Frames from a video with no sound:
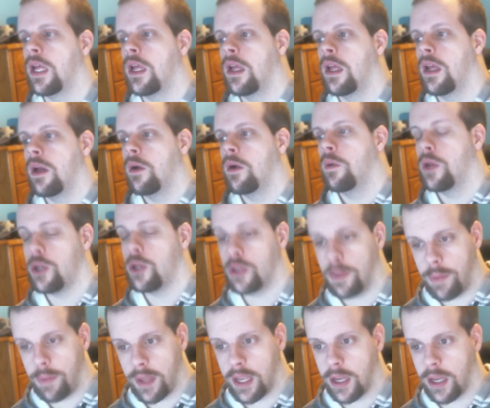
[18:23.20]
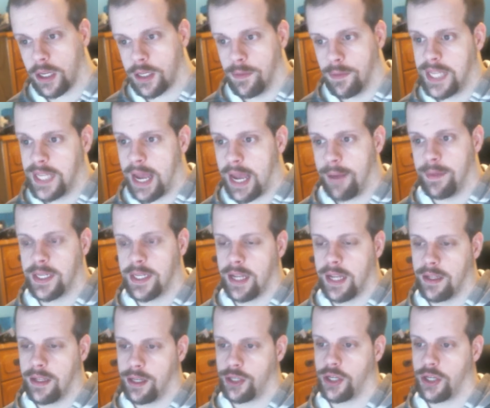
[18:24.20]
Usually play custom zombies on
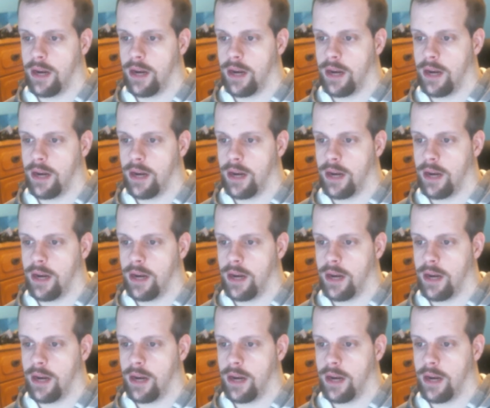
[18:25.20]
this channel as